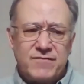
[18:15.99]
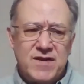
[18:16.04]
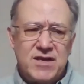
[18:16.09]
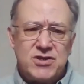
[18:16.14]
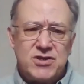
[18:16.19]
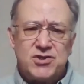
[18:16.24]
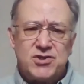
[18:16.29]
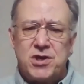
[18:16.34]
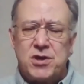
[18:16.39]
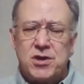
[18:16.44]
He
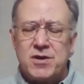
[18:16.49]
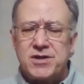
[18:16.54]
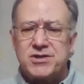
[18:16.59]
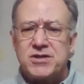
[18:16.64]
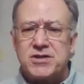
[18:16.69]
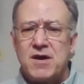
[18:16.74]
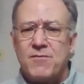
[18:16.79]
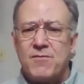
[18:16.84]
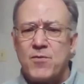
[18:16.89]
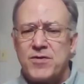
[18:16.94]
is sharing
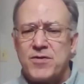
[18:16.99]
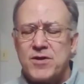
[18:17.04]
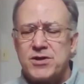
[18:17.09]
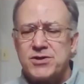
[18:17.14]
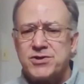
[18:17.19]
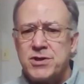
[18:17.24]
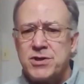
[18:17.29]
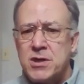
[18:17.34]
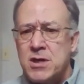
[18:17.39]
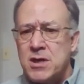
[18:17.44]
stuff with
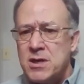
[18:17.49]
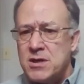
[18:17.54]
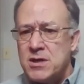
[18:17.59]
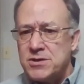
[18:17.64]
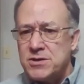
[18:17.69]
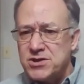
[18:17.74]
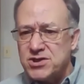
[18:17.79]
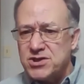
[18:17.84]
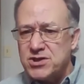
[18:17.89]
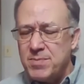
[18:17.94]
us
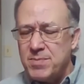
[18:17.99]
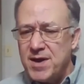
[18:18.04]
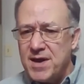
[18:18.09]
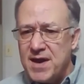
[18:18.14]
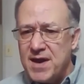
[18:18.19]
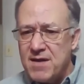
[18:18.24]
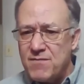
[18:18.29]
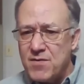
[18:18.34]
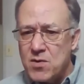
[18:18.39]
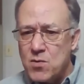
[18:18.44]
just about
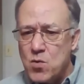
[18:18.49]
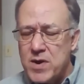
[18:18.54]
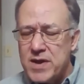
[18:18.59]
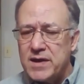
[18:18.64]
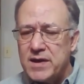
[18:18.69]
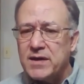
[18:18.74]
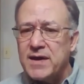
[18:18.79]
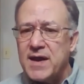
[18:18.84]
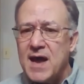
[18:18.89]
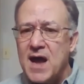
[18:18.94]
every
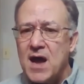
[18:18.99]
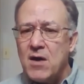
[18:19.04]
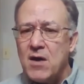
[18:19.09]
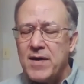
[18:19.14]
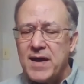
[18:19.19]
week now.